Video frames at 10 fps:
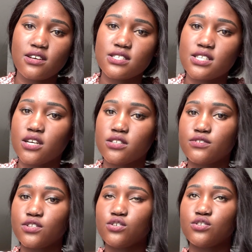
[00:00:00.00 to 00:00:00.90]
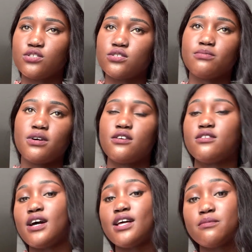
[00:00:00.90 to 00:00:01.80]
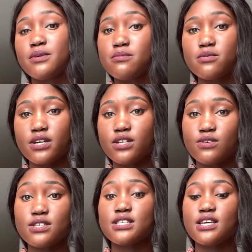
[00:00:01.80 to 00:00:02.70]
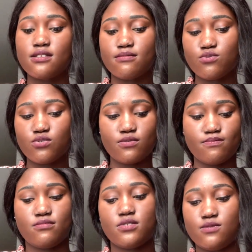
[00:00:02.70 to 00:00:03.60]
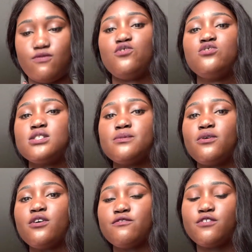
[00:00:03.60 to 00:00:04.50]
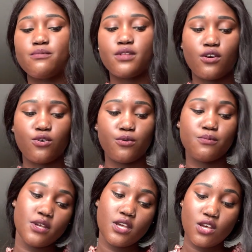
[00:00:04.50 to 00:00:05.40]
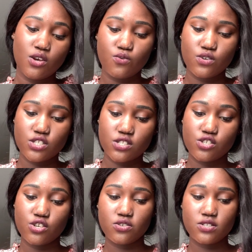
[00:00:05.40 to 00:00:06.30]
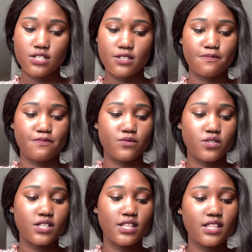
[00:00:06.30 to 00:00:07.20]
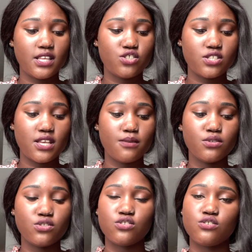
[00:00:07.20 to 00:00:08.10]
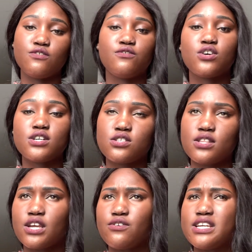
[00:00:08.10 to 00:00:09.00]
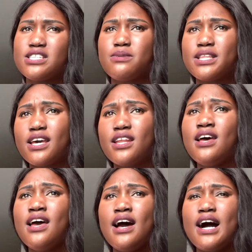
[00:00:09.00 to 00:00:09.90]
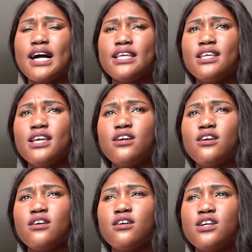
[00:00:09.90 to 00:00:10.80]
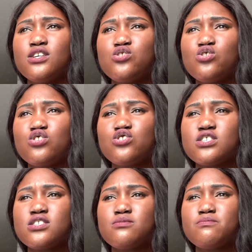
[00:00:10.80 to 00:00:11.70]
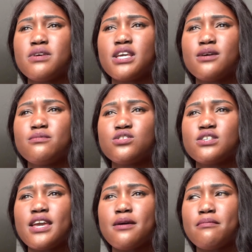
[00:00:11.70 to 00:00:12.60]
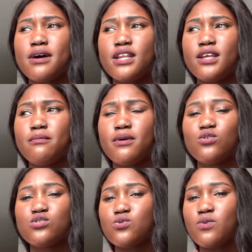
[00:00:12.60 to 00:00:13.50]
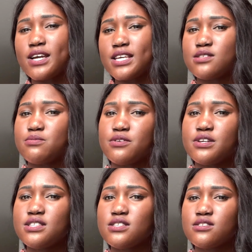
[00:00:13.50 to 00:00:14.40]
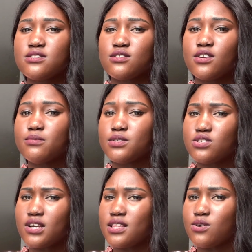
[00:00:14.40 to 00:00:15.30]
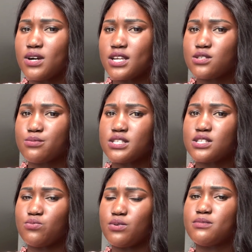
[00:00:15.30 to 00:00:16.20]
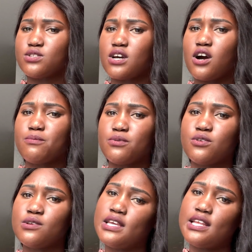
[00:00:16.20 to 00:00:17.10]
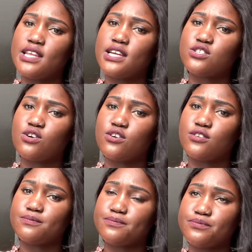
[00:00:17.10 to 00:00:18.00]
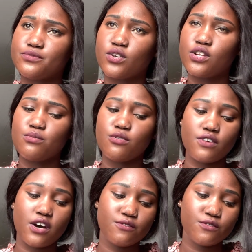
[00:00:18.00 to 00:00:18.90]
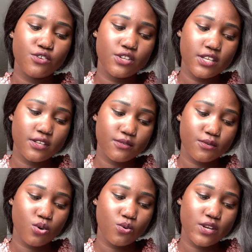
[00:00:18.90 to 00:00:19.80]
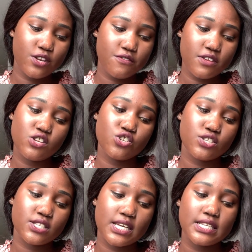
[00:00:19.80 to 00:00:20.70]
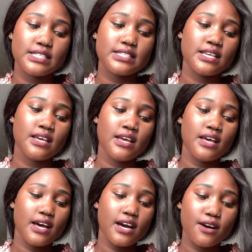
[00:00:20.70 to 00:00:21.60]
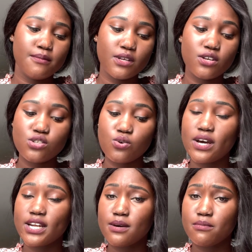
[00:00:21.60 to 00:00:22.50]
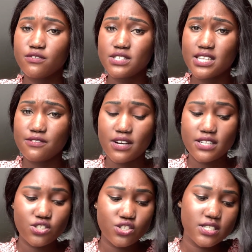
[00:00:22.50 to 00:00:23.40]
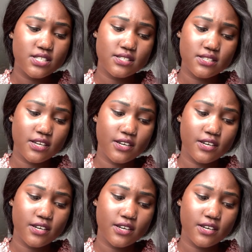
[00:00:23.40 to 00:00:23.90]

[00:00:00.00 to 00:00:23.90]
ourselves for those, but other people anyways get full support from their home, which is good. So then they're just able to focus on their grades. But then I think it's not just being able to get money, but also work experience. You're able to gather work experience that will be able to help you later on when you move out of uni or when you finish your studies. There are also quite a number of disadvantages,